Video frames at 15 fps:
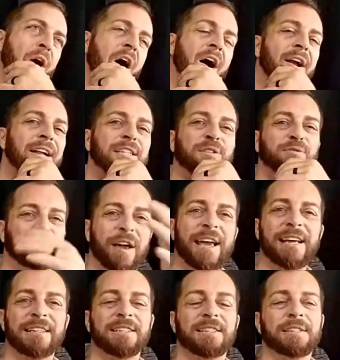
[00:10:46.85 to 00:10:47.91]
on its
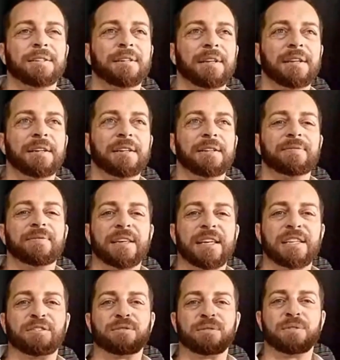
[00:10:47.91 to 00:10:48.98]
face
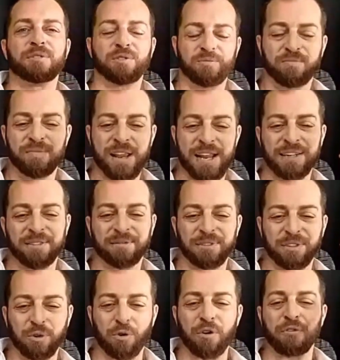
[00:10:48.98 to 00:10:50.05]
is
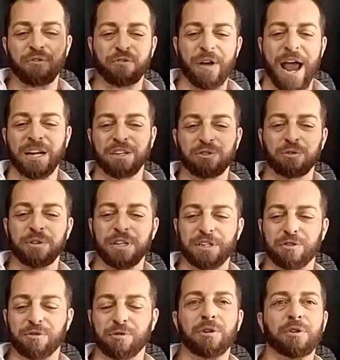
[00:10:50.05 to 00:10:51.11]
sort of
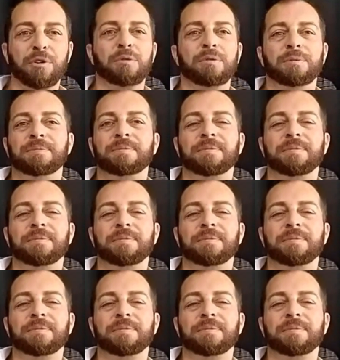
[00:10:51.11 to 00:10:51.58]
factually true.